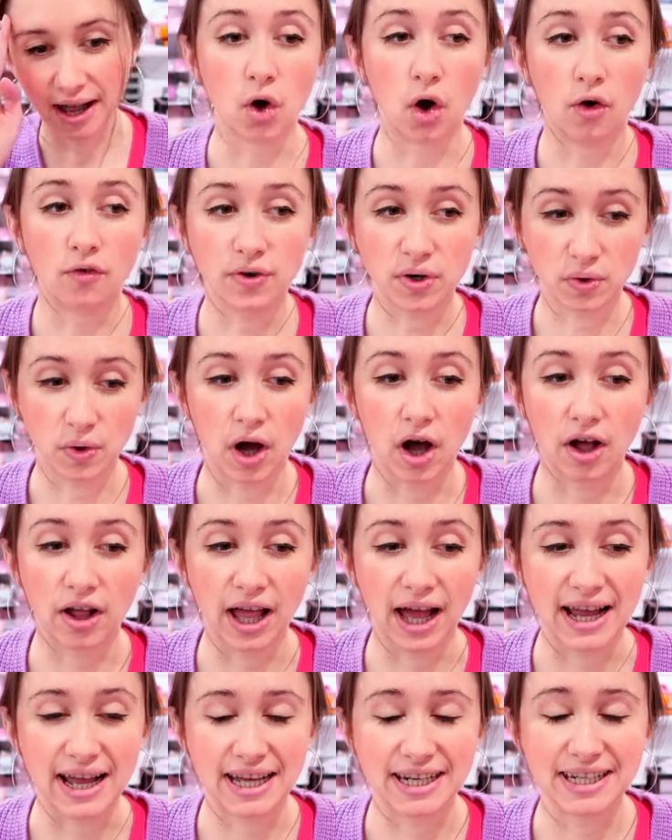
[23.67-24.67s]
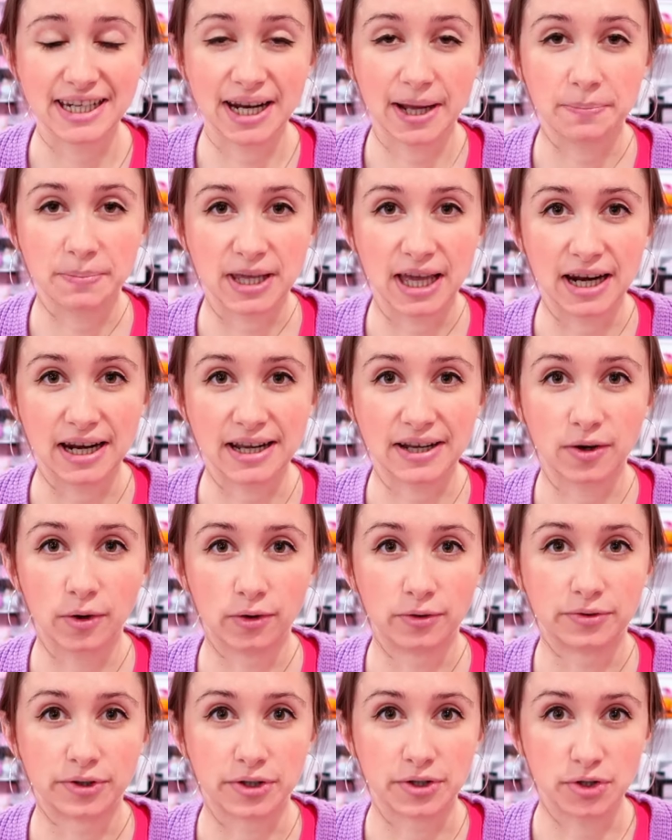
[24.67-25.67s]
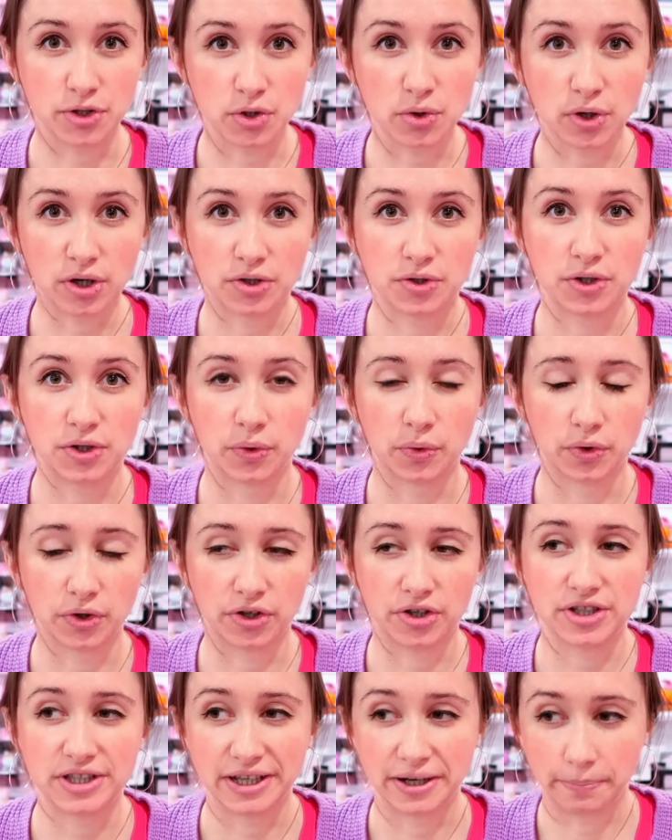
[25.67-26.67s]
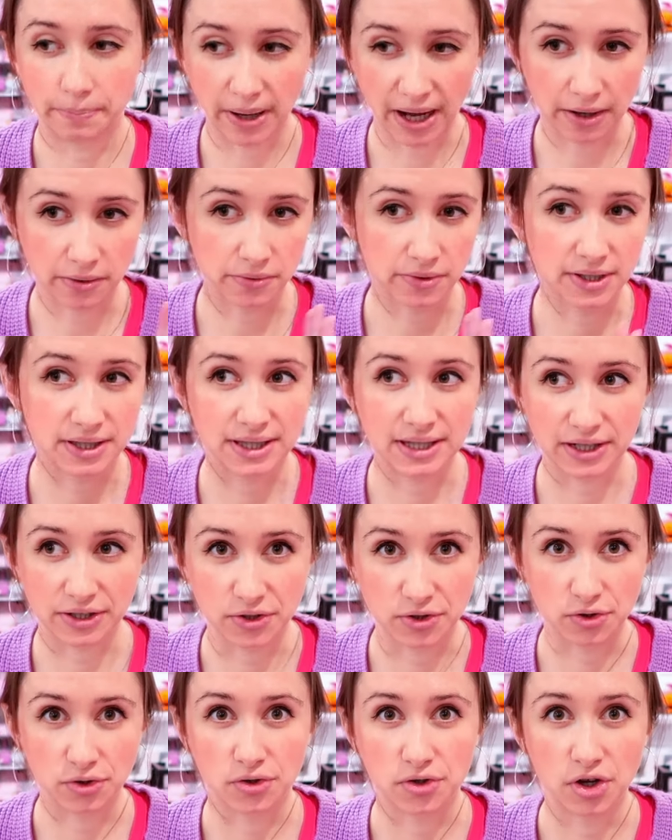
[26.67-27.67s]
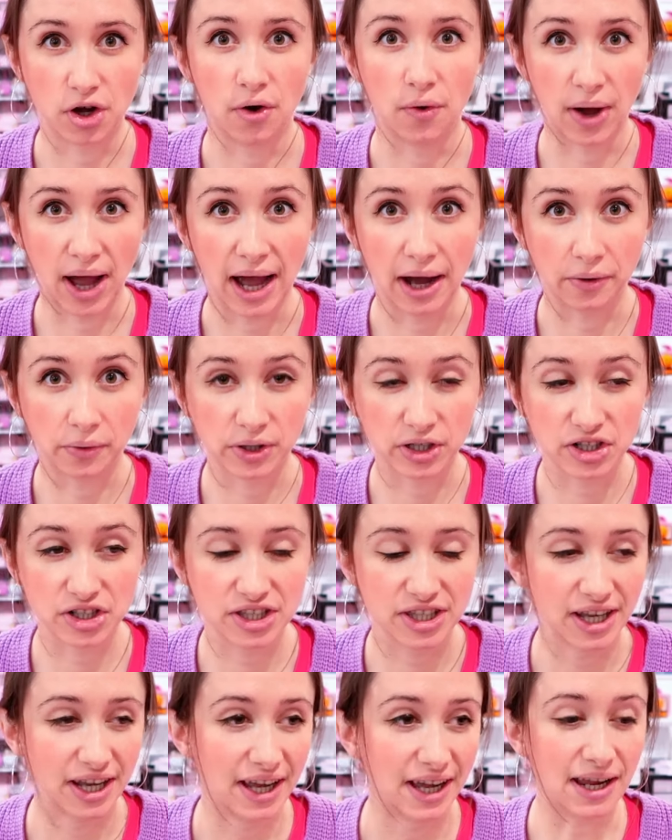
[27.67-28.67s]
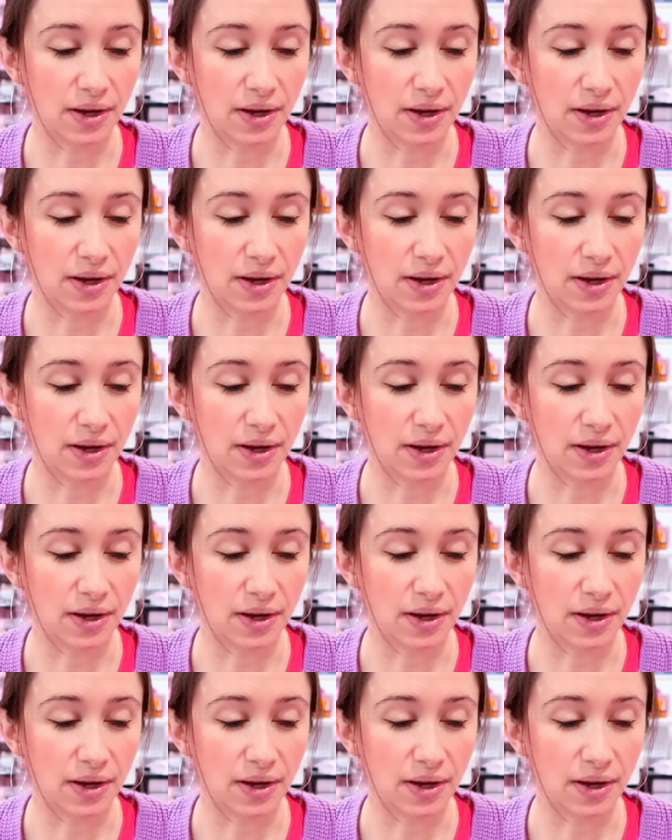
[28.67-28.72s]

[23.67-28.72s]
So overall, I ended up getting over 200 orders in about six or so hours.